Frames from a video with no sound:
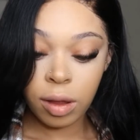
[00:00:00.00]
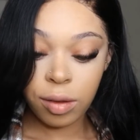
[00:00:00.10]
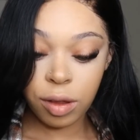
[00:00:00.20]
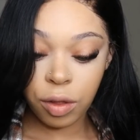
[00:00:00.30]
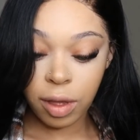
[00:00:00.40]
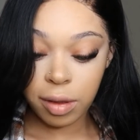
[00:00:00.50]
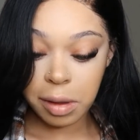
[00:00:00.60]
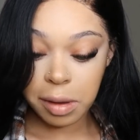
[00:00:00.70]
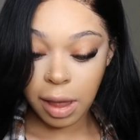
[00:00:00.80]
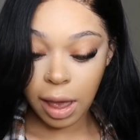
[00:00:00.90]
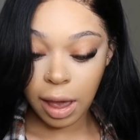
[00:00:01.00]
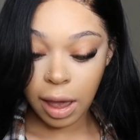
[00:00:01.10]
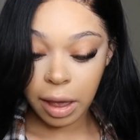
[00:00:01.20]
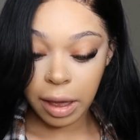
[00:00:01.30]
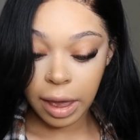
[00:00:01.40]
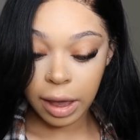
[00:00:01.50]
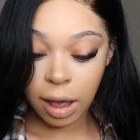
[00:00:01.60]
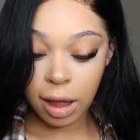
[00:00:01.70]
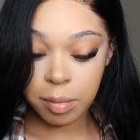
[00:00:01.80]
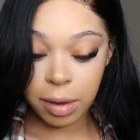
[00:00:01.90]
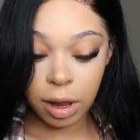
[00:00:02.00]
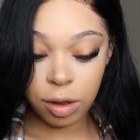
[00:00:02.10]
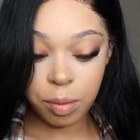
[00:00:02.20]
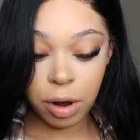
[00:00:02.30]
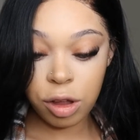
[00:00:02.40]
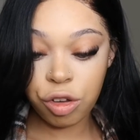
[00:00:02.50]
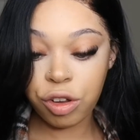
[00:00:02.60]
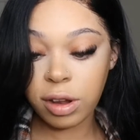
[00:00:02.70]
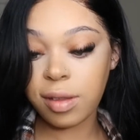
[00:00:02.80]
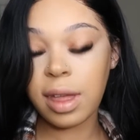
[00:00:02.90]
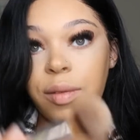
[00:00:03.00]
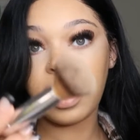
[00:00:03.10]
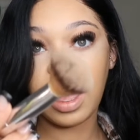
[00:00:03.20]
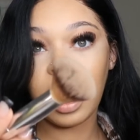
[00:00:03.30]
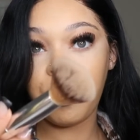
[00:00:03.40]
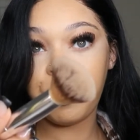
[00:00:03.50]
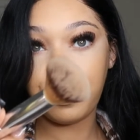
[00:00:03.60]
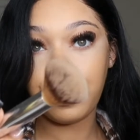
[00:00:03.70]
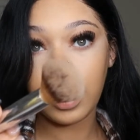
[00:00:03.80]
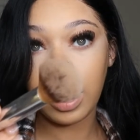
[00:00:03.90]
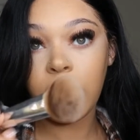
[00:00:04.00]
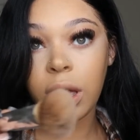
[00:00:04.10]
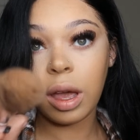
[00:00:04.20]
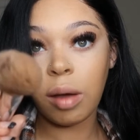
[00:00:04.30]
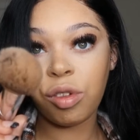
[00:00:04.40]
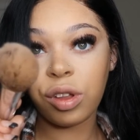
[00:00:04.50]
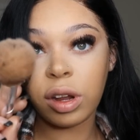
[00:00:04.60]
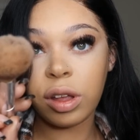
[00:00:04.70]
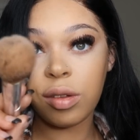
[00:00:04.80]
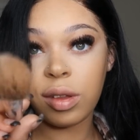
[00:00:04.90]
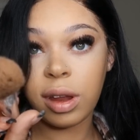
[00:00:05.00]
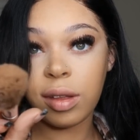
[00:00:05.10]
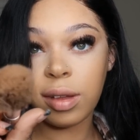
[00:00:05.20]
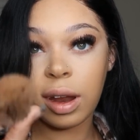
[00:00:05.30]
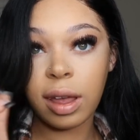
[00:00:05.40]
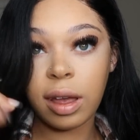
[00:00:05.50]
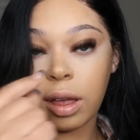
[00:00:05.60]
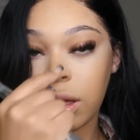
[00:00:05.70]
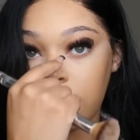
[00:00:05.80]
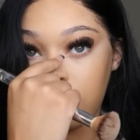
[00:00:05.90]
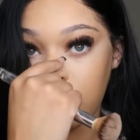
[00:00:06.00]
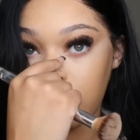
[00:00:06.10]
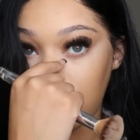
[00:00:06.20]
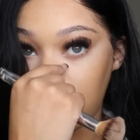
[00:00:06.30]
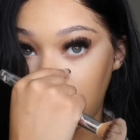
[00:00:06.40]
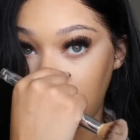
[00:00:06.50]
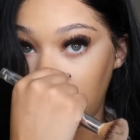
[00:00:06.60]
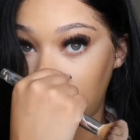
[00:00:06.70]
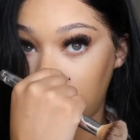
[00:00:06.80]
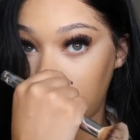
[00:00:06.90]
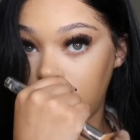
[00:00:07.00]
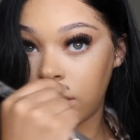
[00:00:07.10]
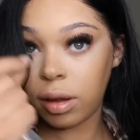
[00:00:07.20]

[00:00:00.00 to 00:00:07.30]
So this is a IT Cosmetics brush. It doesn't have a name. I'm just gonna use it. It's kind of like a synthetic haired